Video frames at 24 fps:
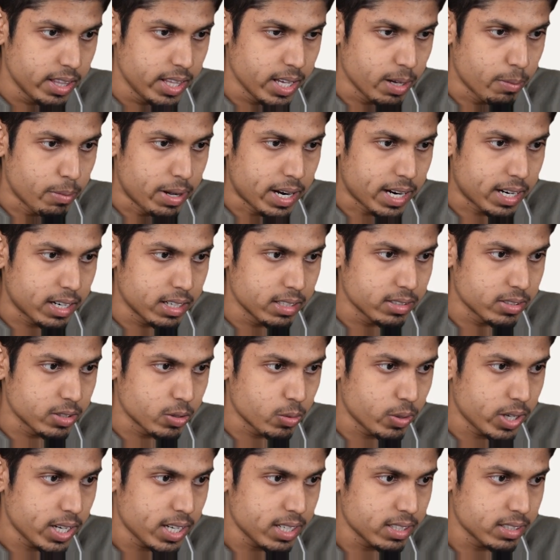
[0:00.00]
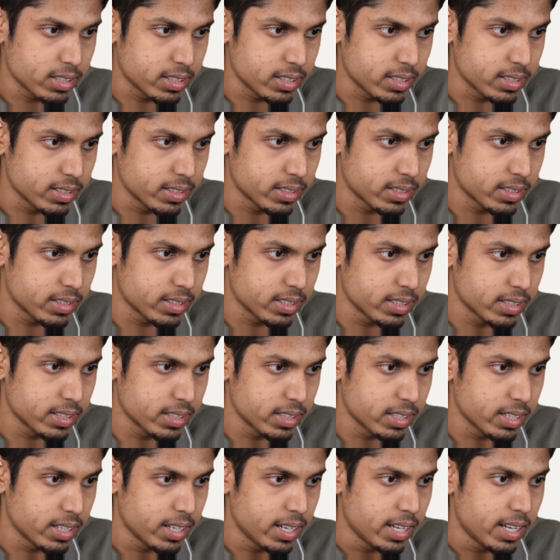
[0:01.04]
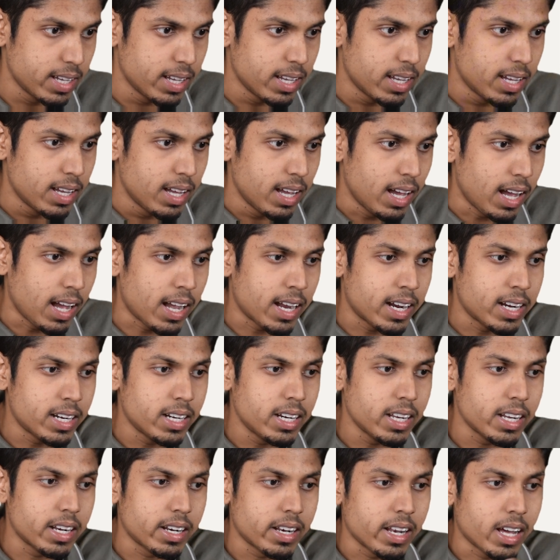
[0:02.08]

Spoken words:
the abandoned squares. And